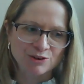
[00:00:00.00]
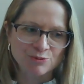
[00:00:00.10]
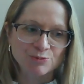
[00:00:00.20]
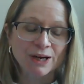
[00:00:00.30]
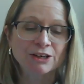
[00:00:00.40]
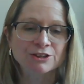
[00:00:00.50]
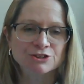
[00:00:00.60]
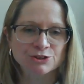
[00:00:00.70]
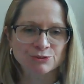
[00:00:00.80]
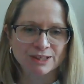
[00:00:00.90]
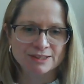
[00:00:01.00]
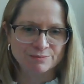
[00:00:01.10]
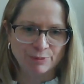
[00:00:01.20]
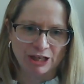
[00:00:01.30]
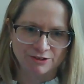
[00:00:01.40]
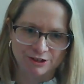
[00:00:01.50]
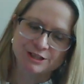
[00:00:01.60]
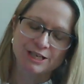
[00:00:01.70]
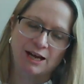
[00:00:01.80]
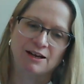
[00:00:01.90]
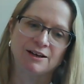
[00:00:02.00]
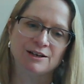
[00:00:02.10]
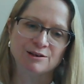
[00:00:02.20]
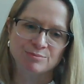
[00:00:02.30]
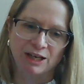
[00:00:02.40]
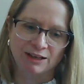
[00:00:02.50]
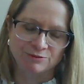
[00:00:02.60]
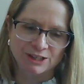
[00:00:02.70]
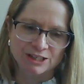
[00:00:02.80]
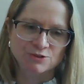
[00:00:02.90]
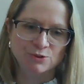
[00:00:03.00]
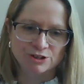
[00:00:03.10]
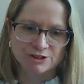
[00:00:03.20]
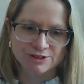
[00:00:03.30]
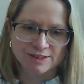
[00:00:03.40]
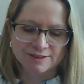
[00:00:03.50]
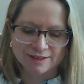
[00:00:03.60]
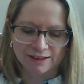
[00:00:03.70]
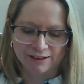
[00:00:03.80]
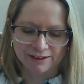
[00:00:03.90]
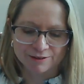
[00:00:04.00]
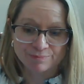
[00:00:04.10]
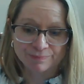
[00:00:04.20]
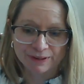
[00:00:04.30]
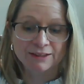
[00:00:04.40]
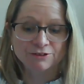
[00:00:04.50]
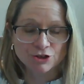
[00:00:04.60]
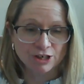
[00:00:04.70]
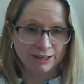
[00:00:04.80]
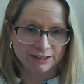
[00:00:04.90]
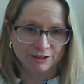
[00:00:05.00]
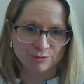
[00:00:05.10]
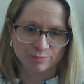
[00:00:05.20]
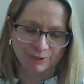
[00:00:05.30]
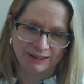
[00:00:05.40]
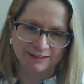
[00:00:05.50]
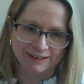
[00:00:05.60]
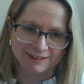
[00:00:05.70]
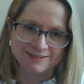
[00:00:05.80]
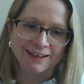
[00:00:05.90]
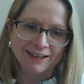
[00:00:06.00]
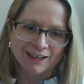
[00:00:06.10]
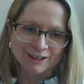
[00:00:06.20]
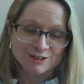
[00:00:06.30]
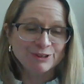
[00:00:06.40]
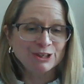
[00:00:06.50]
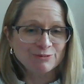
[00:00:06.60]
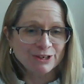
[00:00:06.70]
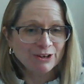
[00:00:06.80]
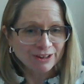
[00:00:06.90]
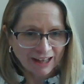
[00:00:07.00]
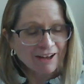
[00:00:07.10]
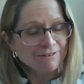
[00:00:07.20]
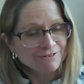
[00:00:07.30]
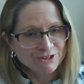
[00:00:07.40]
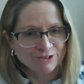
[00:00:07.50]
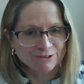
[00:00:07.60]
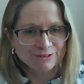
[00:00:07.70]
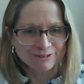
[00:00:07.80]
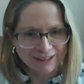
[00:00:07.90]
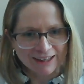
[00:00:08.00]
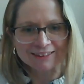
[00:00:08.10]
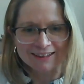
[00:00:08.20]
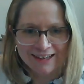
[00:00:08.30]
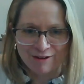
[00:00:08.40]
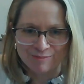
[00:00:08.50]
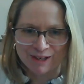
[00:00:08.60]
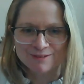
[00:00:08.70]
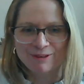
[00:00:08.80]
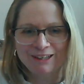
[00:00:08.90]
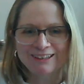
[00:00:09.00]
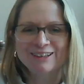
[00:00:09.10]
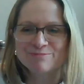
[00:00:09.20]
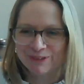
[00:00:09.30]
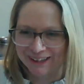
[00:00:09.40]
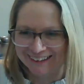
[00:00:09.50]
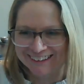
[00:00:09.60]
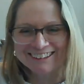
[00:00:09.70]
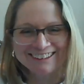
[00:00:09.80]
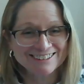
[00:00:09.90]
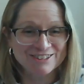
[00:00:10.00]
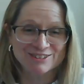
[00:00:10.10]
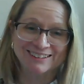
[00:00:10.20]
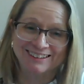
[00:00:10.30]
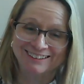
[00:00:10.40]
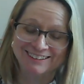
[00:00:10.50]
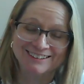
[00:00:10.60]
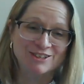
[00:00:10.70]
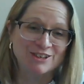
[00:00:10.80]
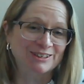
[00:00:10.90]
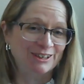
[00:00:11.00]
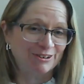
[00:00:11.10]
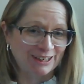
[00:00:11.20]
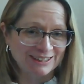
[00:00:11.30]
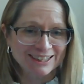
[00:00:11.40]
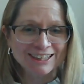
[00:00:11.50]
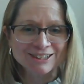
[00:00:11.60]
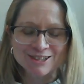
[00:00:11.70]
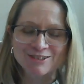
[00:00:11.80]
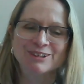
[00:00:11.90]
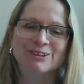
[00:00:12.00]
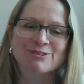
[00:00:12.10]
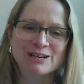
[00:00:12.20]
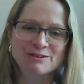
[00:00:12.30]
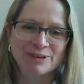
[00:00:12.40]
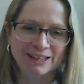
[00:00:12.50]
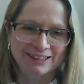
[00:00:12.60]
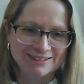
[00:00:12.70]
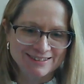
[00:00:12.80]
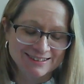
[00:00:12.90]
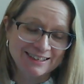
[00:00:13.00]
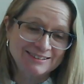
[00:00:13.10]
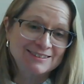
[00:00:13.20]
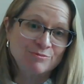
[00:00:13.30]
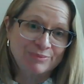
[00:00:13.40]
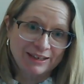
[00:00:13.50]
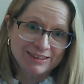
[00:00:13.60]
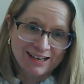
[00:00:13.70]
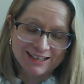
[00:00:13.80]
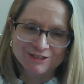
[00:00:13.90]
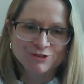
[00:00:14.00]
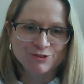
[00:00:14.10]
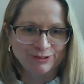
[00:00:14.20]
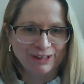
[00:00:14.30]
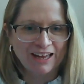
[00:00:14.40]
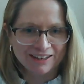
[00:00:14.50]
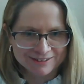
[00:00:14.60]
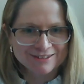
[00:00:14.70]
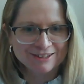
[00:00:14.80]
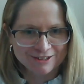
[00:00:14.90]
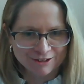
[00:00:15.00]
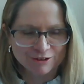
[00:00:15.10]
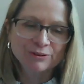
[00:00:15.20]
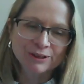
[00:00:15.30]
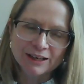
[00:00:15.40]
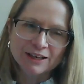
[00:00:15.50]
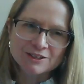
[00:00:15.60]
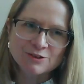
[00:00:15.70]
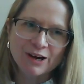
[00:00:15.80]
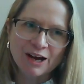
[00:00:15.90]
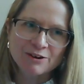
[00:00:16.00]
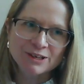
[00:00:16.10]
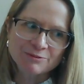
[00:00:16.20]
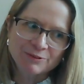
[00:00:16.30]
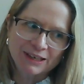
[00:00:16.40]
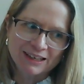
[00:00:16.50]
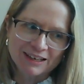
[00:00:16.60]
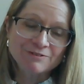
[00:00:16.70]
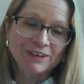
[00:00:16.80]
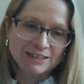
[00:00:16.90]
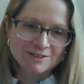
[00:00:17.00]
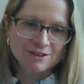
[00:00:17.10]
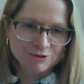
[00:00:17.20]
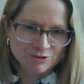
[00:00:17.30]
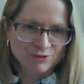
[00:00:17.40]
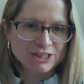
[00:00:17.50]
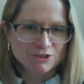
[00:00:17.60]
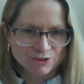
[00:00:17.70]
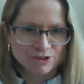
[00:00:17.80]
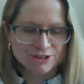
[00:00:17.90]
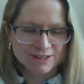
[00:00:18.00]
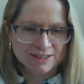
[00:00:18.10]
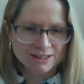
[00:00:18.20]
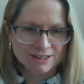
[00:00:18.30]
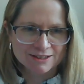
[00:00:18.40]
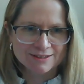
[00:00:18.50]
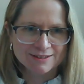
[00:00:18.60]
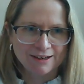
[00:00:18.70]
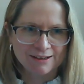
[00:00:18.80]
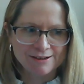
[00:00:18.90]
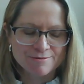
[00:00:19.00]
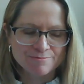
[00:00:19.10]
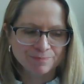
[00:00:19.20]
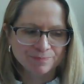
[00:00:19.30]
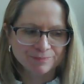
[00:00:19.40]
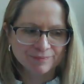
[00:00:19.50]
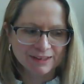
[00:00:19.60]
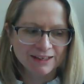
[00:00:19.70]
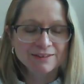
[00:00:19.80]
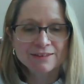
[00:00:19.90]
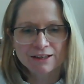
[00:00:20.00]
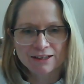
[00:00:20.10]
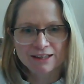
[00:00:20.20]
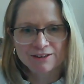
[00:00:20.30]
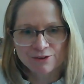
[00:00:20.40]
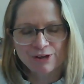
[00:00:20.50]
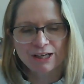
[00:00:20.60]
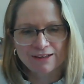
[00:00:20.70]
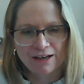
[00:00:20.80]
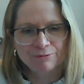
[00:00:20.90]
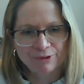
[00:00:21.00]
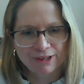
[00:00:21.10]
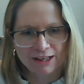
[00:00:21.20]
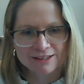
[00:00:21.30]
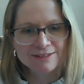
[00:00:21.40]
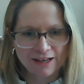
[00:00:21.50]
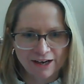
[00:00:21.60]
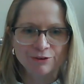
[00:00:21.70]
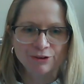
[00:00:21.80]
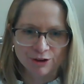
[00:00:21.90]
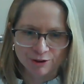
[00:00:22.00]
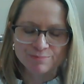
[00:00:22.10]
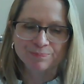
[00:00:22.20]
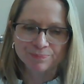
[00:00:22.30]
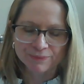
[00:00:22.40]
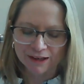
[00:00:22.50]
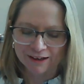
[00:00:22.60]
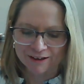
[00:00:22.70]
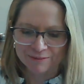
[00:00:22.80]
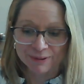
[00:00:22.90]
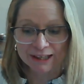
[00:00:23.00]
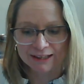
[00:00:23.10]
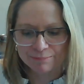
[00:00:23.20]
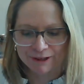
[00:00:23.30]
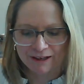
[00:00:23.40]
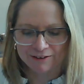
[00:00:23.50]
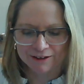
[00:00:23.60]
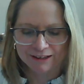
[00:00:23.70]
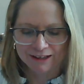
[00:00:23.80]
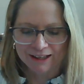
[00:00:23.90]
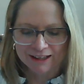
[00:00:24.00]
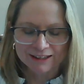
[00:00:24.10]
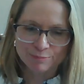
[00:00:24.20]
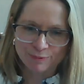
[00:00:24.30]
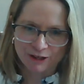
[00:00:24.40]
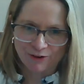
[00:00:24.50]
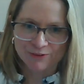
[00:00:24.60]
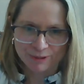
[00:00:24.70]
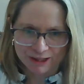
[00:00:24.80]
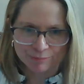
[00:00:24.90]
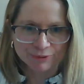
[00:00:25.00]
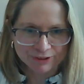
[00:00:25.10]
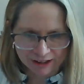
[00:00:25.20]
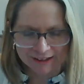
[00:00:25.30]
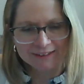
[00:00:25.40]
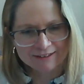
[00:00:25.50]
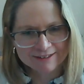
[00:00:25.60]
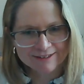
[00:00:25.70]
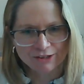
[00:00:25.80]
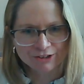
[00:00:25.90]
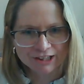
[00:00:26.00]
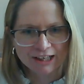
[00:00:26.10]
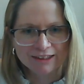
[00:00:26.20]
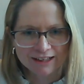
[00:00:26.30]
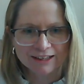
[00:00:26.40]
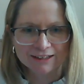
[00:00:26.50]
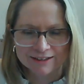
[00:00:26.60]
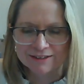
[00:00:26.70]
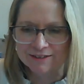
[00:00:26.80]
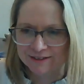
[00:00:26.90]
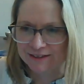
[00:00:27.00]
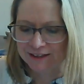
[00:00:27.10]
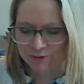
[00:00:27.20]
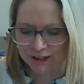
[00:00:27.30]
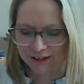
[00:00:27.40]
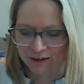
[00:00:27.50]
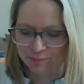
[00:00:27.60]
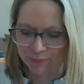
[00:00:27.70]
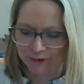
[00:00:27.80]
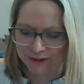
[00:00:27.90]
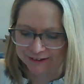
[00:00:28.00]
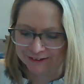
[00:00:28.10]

where do we spend our time and resources in trying to complete this. Because we know we all have to get the MSPE completed. It's an accreditation requirement. It's something that each school has to do. So how can we invest those resources in the way that will get us the outcome, but keeping all the people at the center, I think is really important.